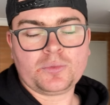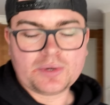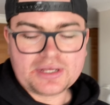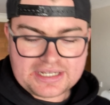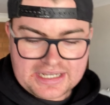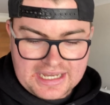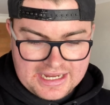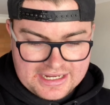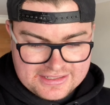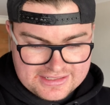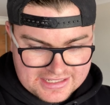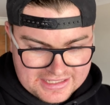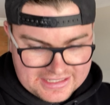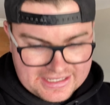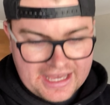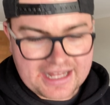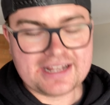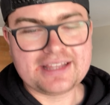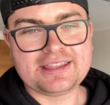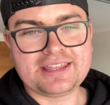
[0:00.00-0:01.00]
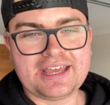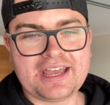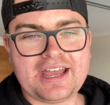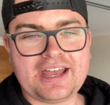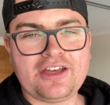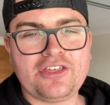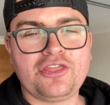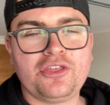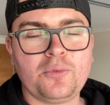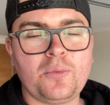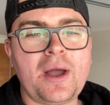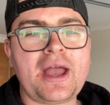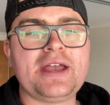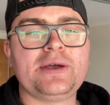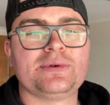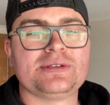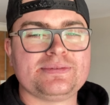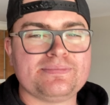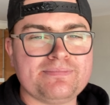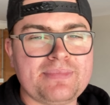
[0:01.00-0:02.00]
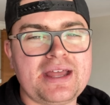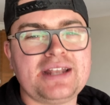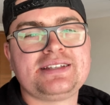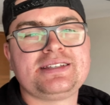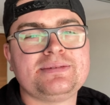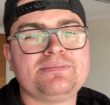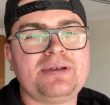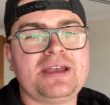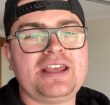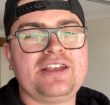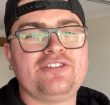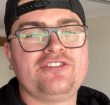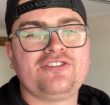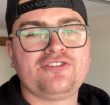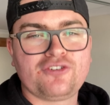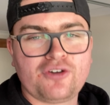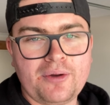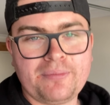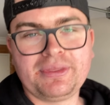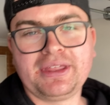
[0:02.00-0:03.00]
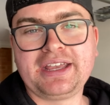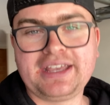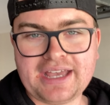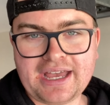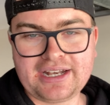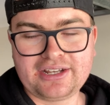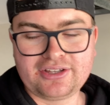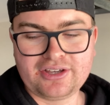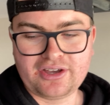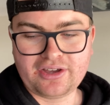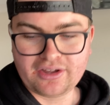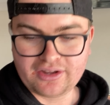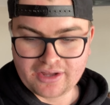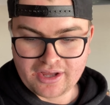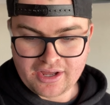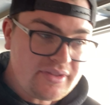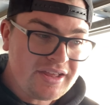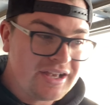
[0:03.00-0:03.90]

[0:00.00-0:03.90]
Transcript: We need to get it there the way it was meant to be from the get-go.